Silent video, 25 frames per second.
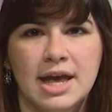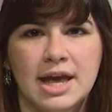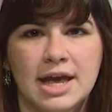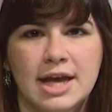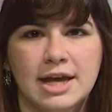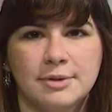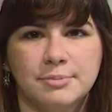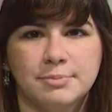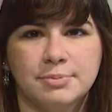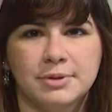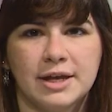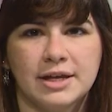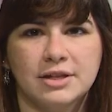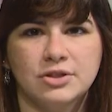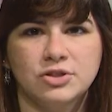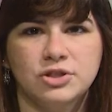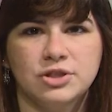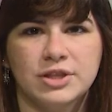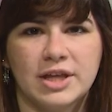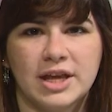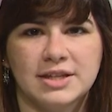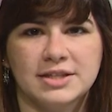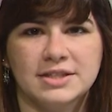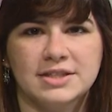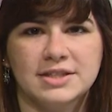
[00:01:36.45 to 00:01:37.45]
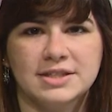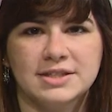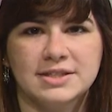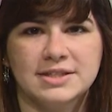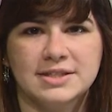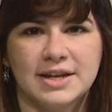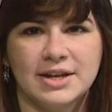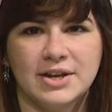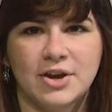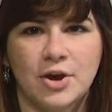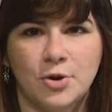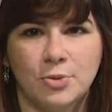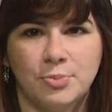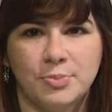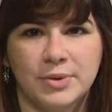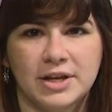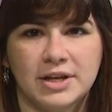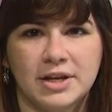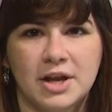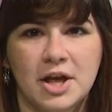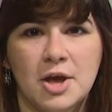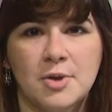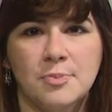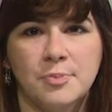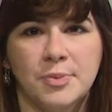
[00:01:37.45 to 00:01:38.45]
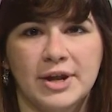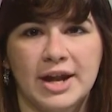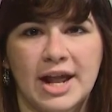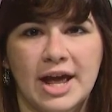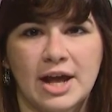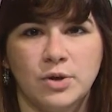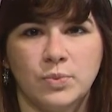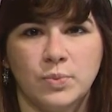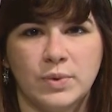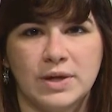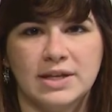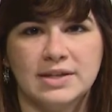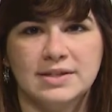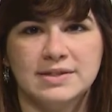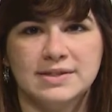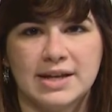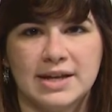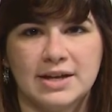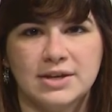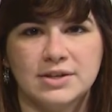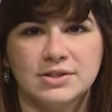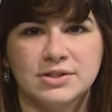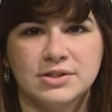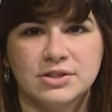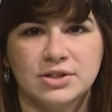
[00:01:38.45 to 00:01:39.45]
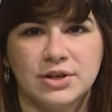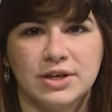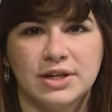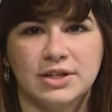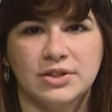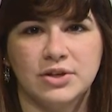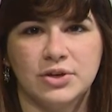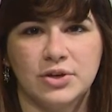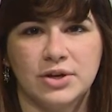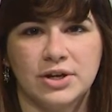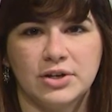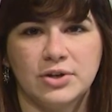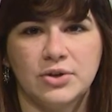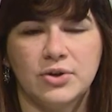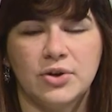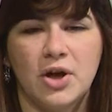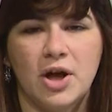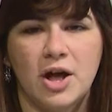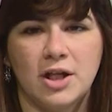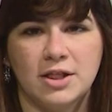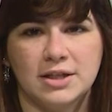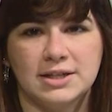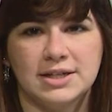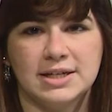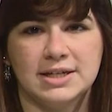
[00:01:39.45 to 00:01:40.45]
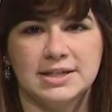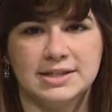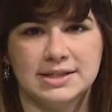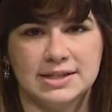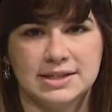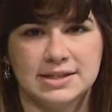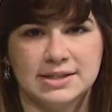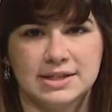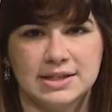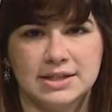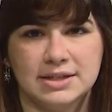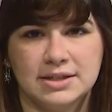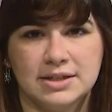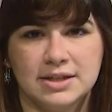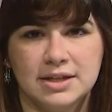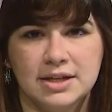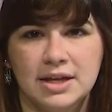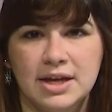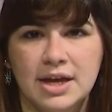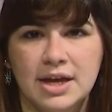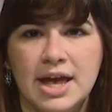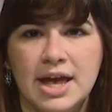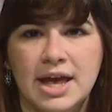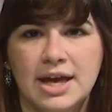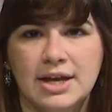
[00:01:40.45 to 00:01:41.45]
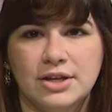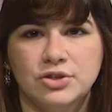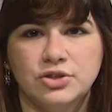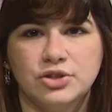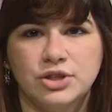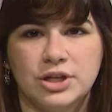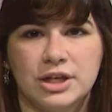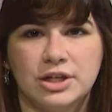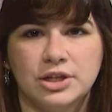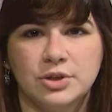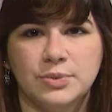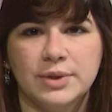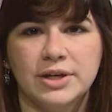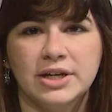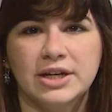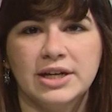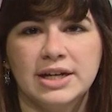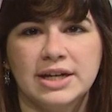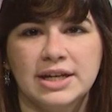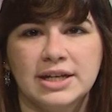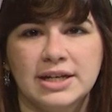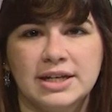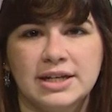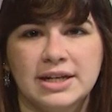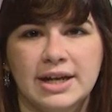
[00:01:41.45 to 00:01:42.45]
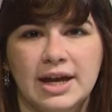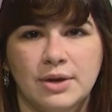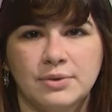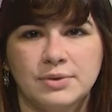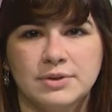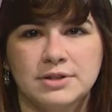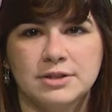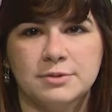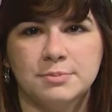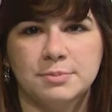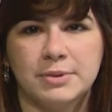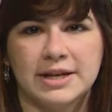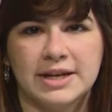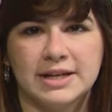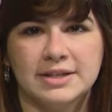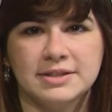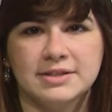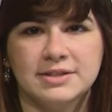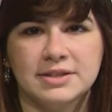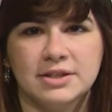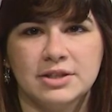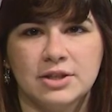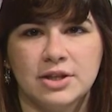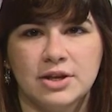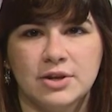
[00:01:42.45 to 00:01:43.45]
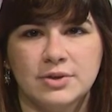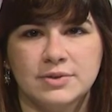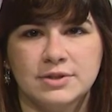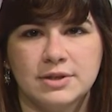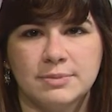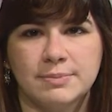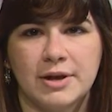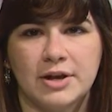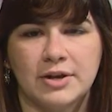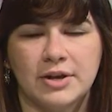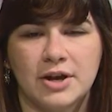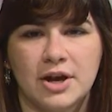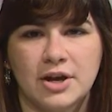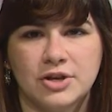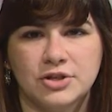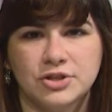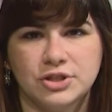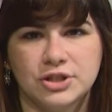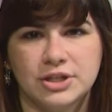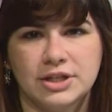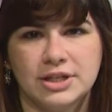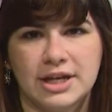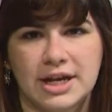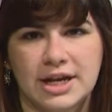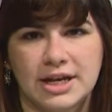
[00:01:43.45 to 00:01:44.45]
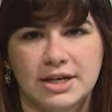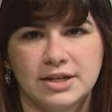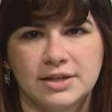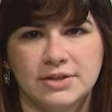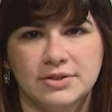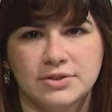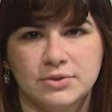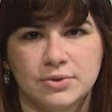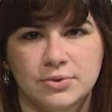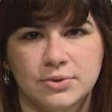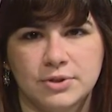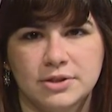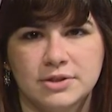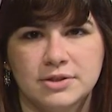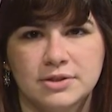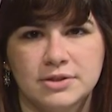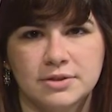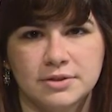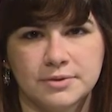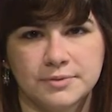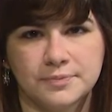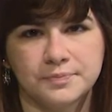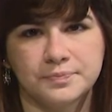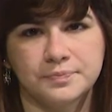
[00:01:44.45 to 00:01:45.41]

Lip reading: It pledged then to stay open, but had weak sales during the critical holiday season. In January, it announced plans to close about 180 stores.